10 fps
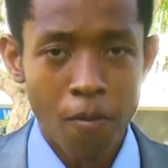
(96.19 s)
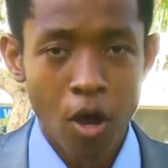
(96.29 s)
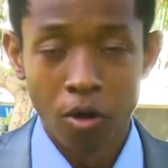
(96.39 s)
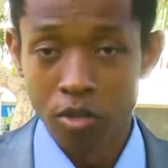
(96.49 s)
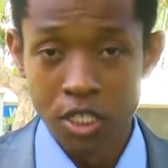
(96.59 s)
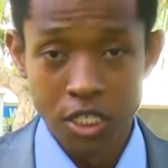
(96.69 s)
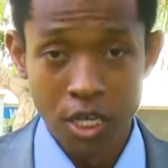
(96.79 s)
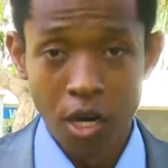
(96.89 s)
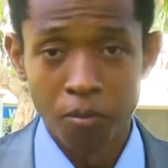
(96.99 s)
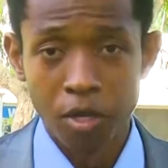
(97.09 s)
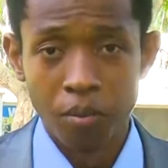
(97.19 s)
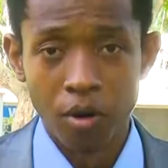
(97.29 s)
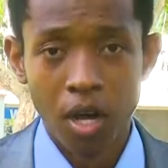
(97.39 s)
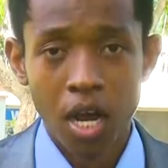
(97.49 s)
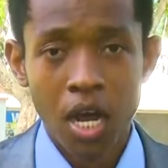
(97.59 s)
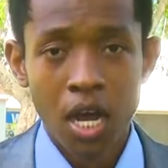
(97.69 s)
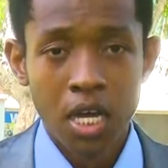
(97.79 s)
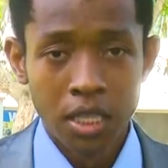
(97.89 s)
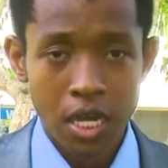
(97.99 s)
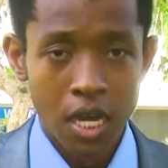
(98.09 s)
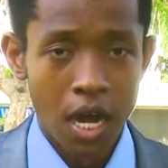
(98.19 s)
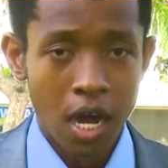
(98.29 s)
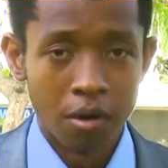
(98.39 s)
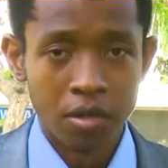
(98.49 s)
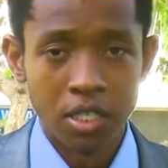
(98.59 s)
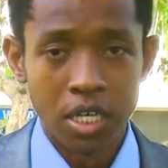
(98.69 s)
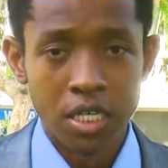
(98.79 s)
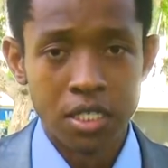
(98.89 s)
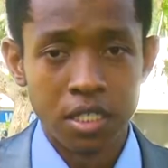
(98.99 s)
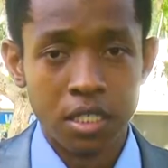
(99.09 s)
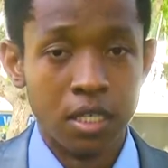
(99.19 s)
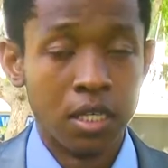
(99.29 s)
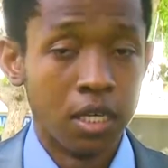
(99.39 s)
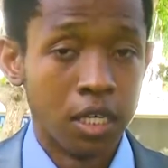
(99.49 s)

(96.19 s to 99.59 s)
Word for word: or these young people, they are engaged in